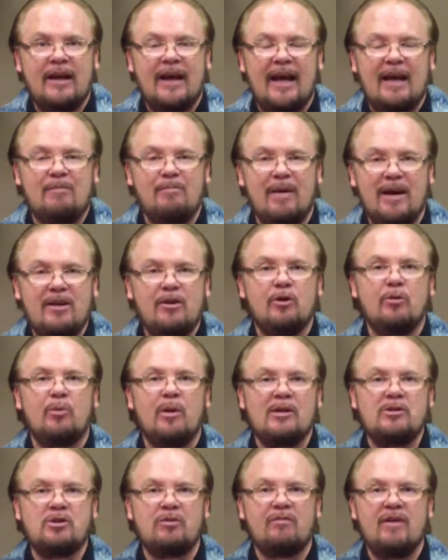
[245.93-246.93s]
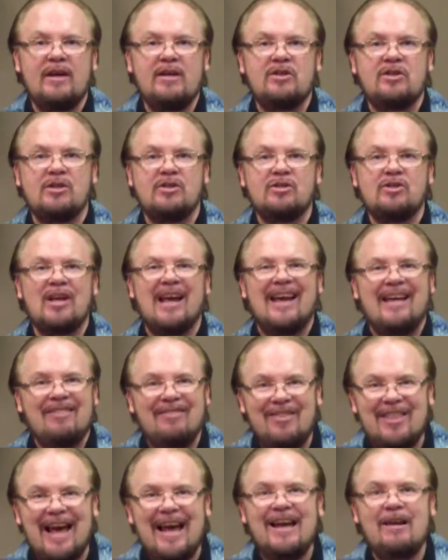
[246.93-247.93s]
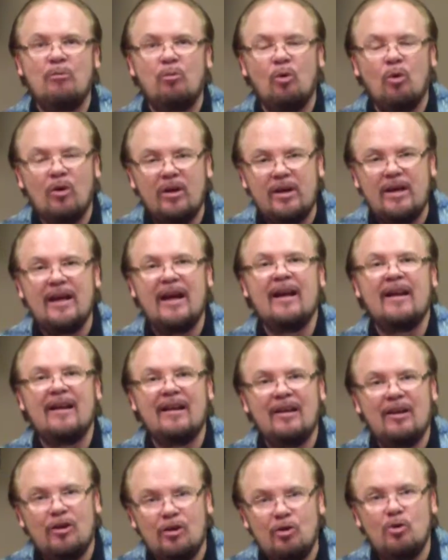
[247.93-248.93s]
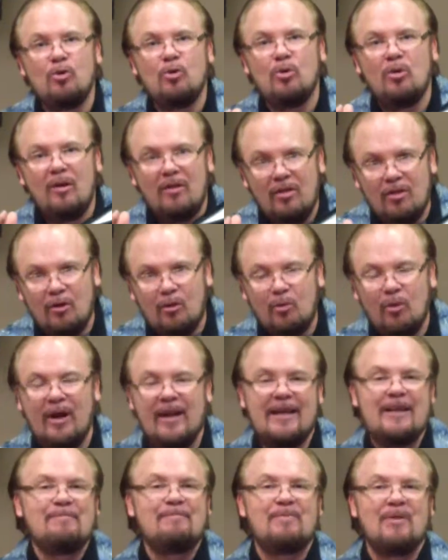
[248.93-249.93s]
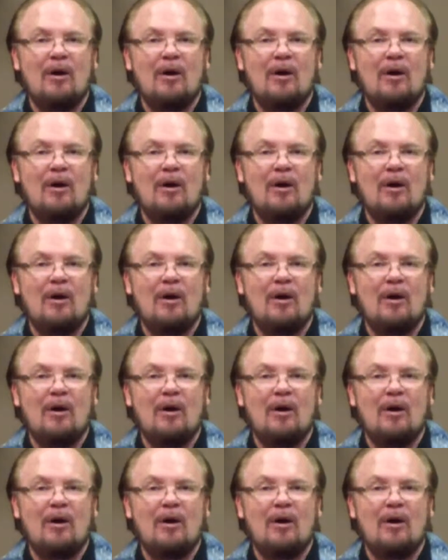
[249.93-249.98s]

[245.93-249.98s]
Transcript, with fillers: and make your reservations, and they will get you the rate.